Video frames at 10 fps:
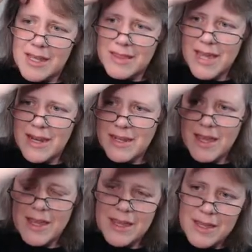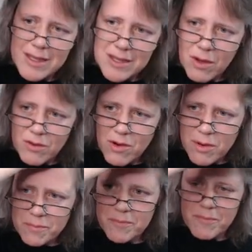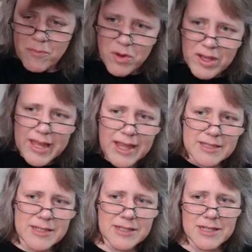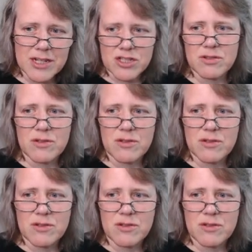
that uh, you know Europe really has a distinct